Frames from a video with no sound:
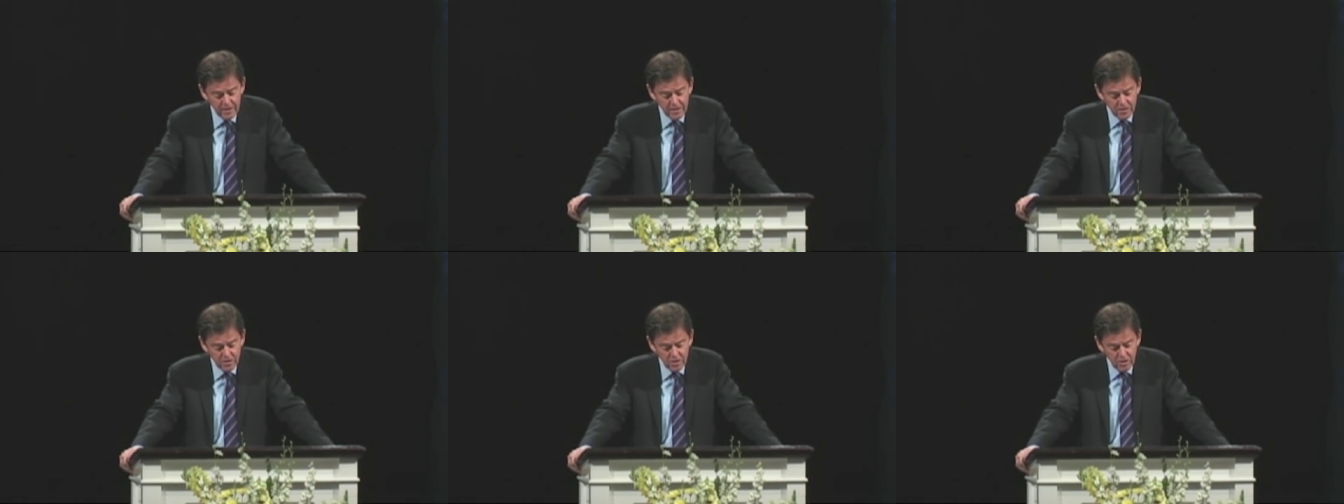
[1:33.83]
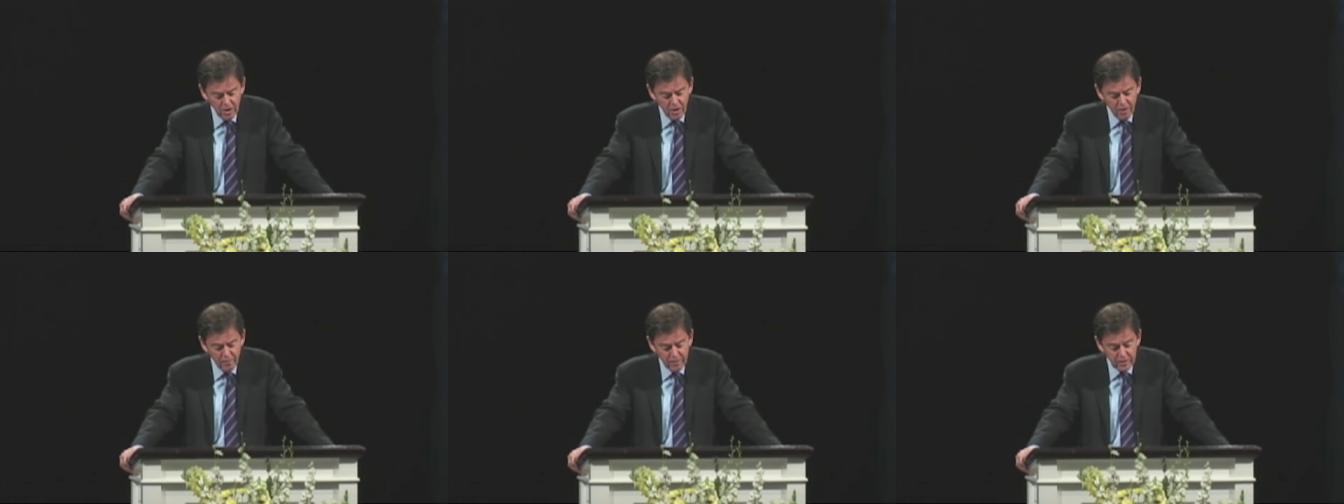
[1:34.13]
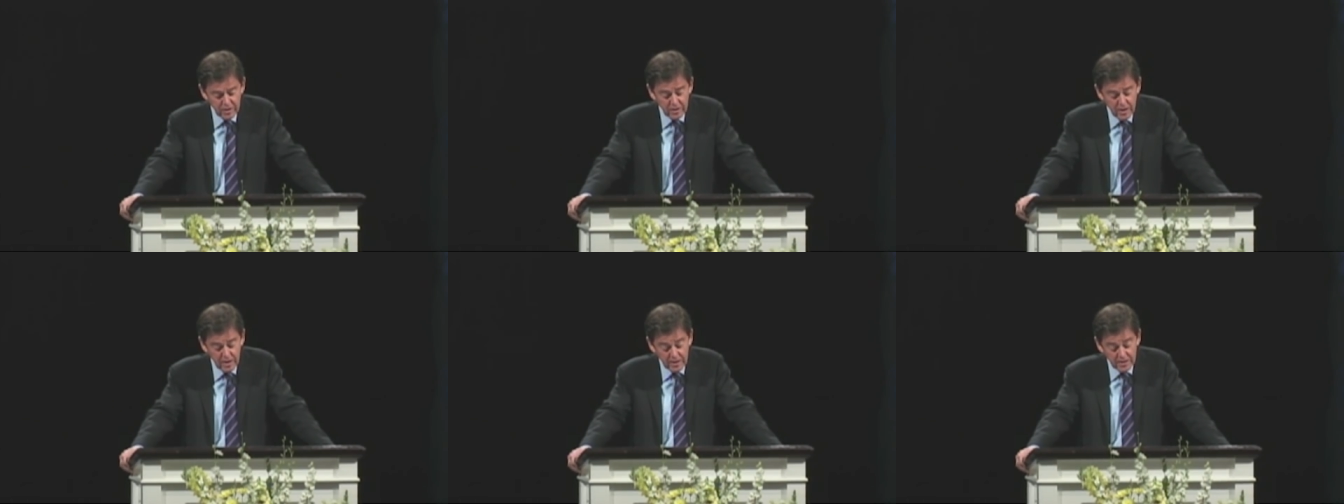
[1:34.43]
serve
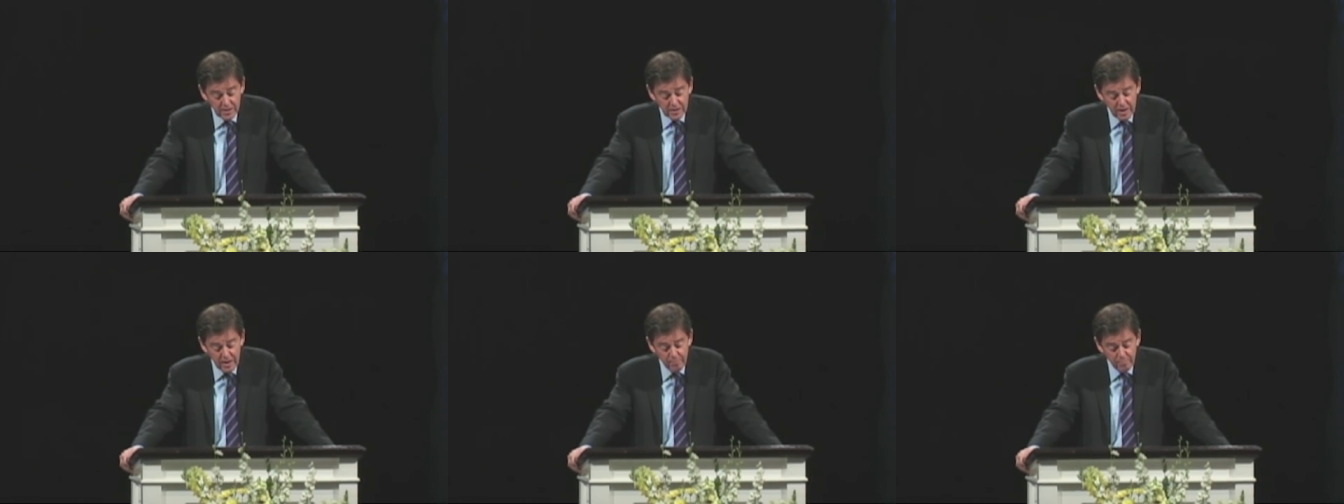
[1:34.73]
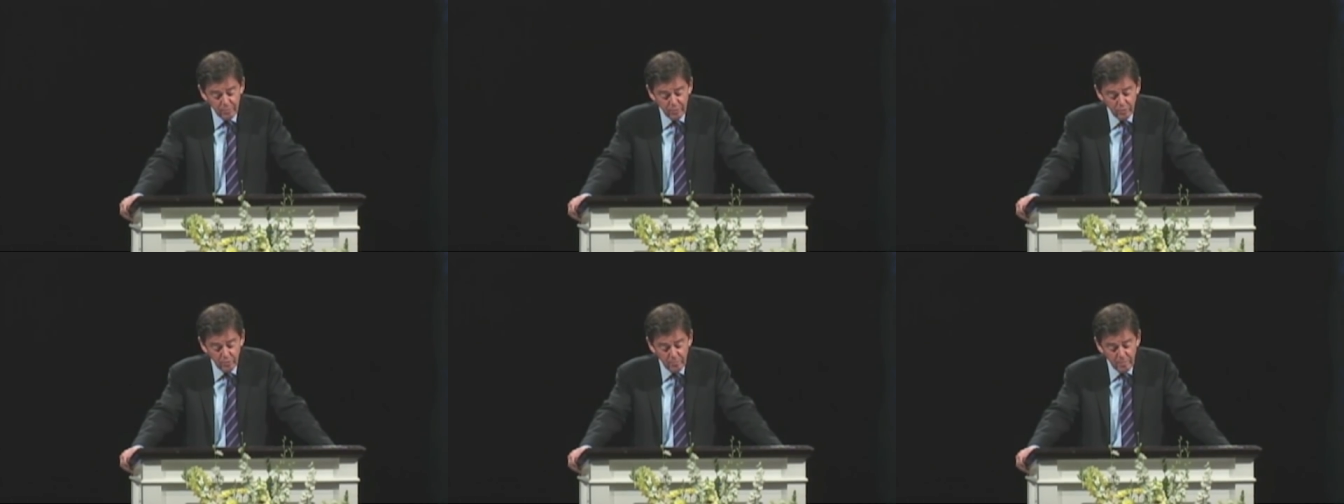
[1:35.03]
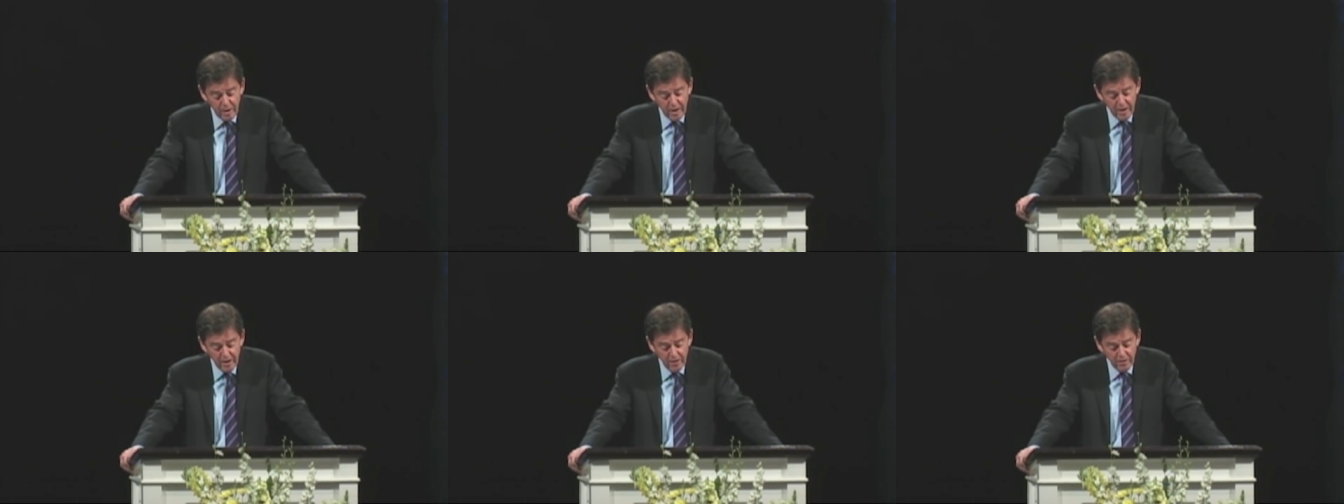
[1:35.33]
as an example
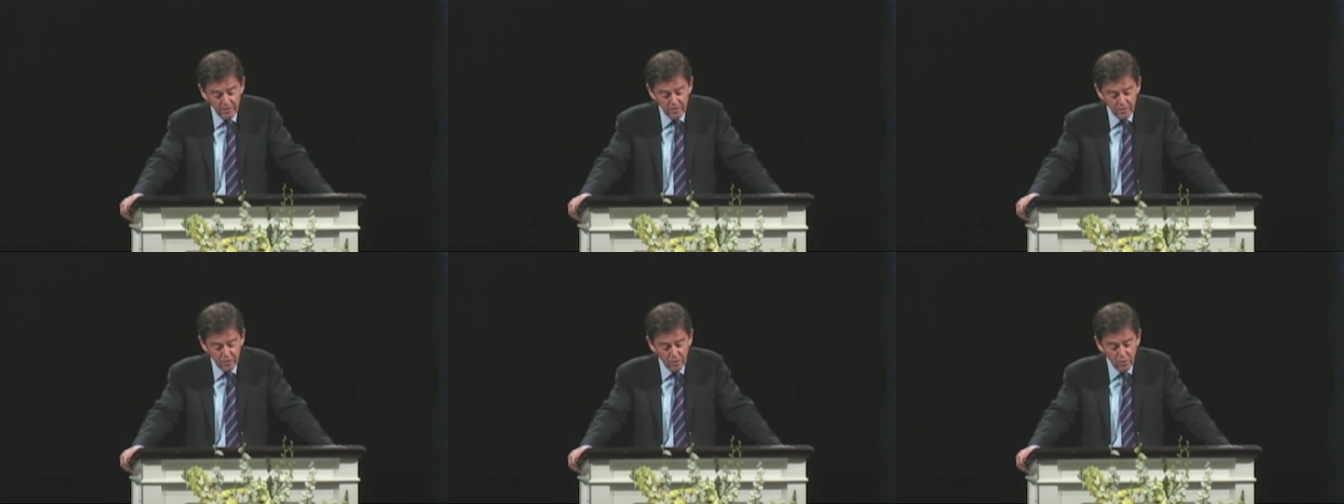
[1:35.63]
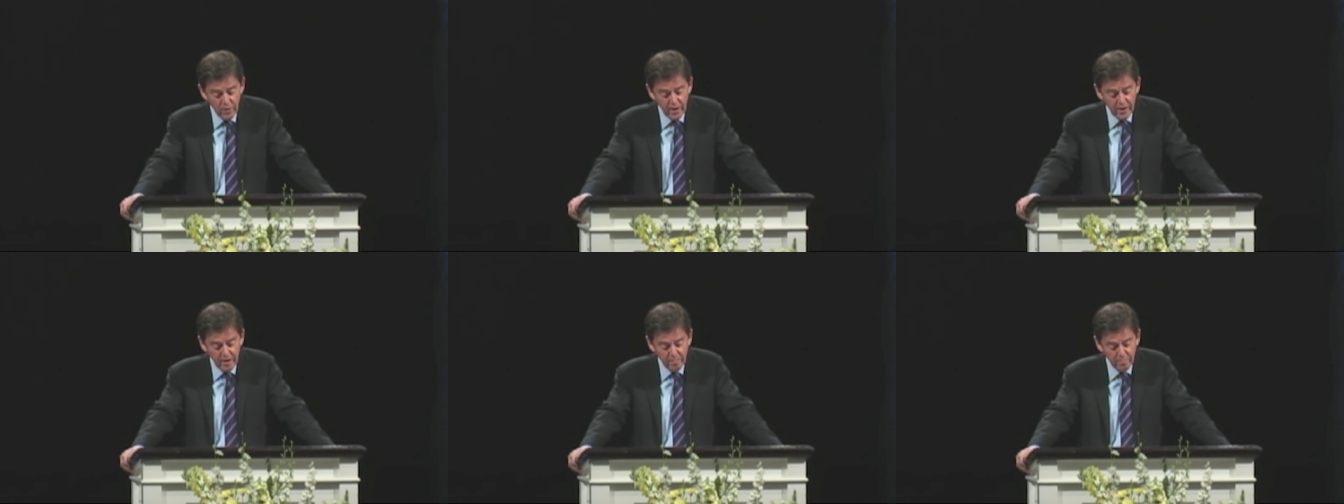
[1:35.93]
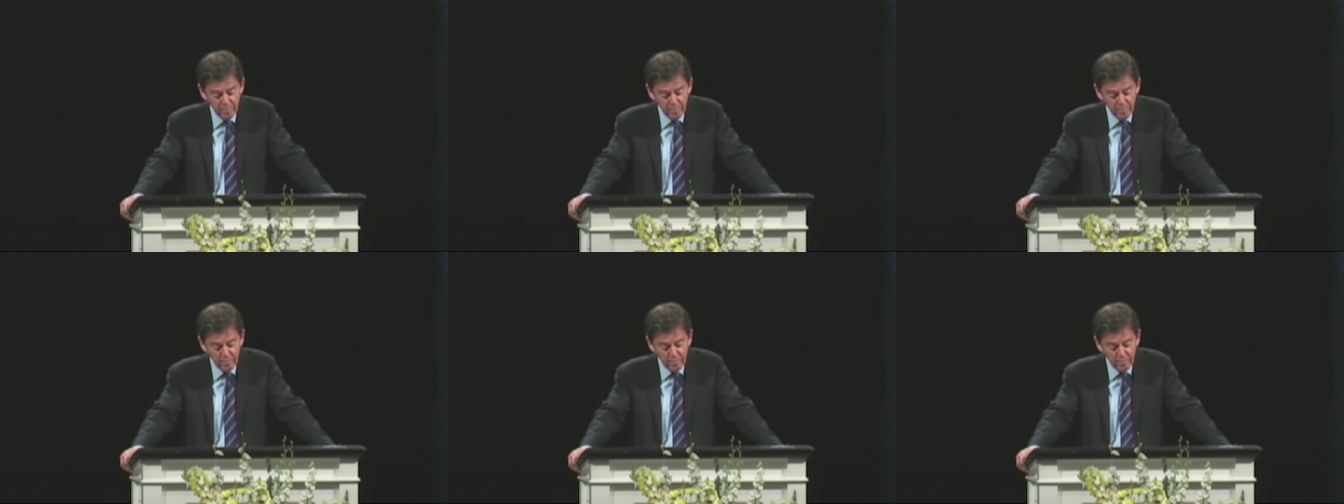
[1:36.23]
by undergoing